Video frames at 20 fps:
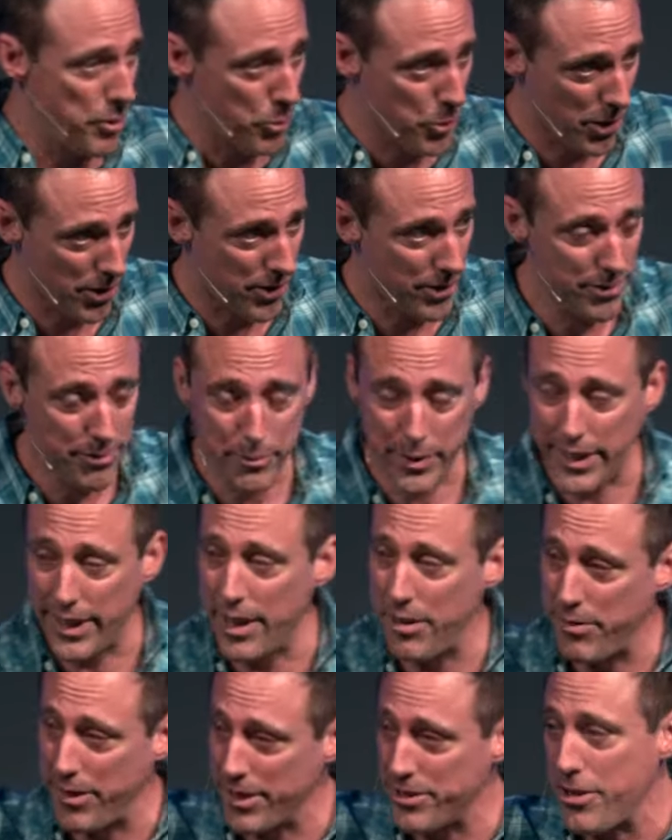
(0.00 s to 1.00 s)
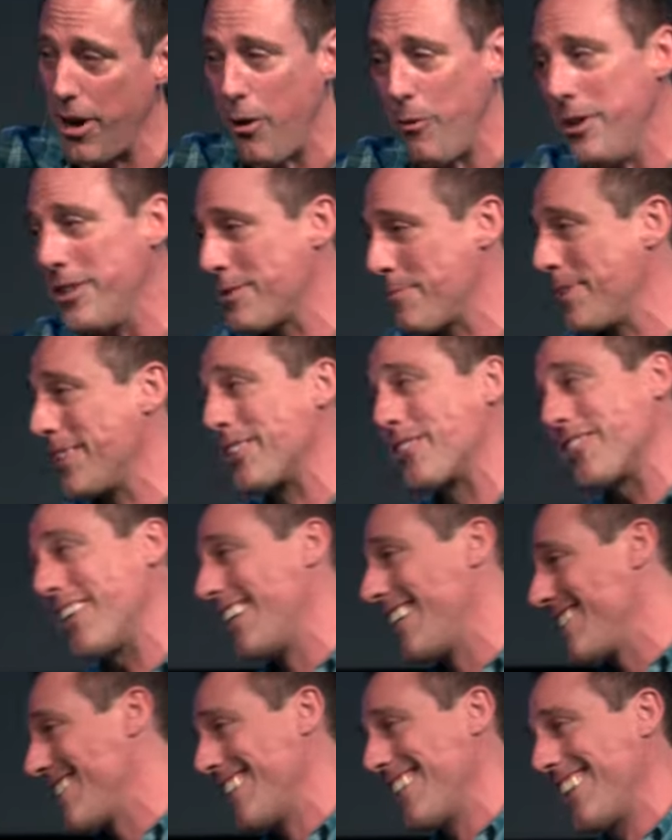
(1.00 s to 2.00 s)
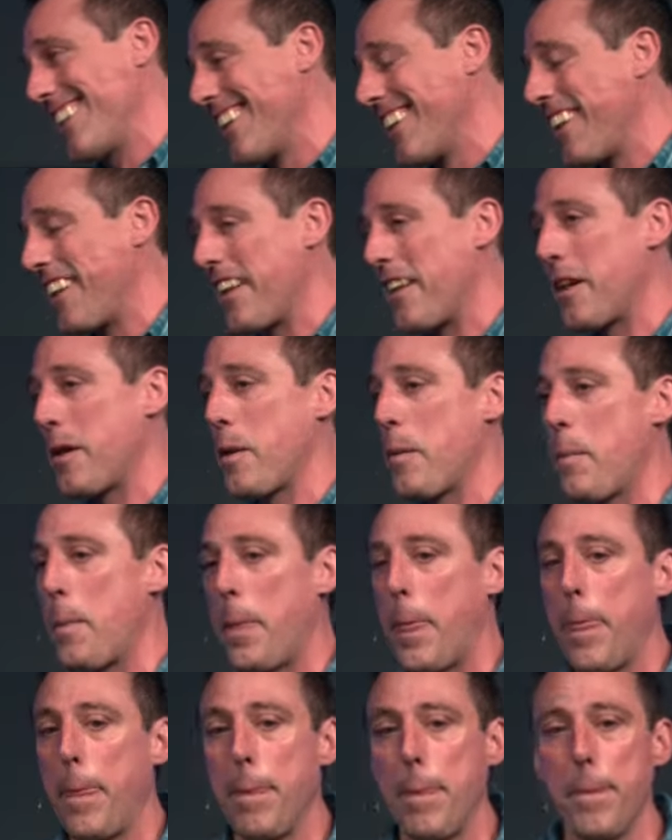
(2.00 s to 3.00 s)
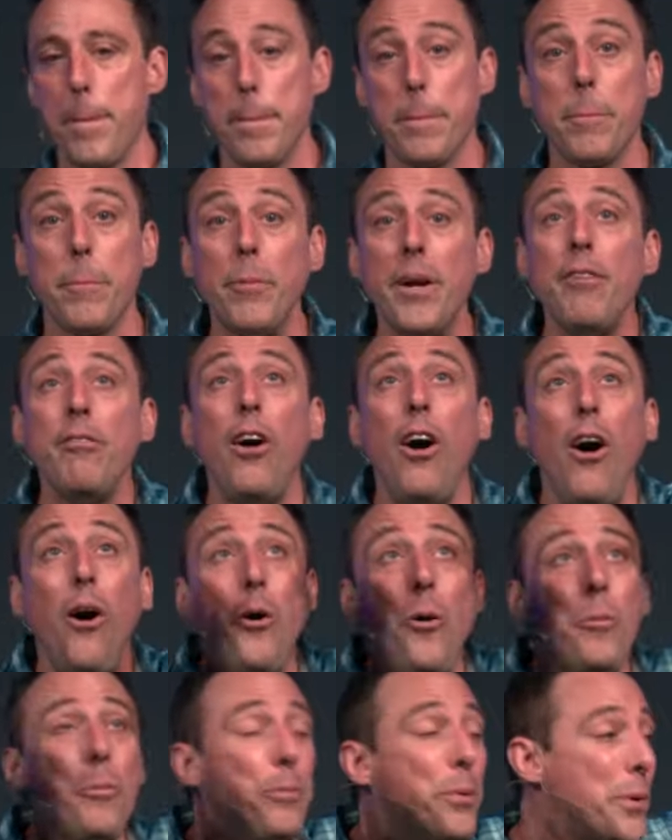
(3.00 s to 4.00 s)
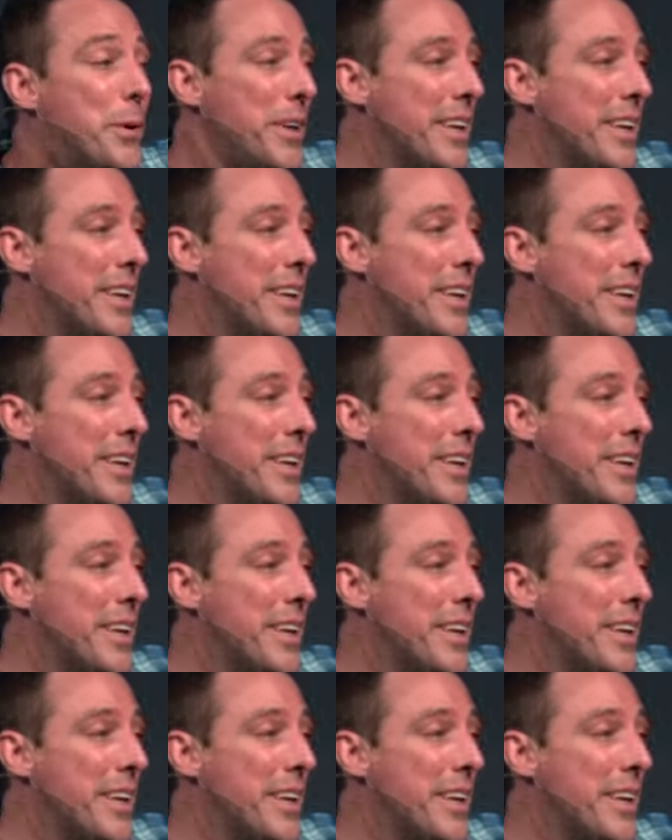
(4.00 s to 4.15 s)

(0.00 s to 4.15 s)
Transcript: world we live in, it's always been crazy, we have hope.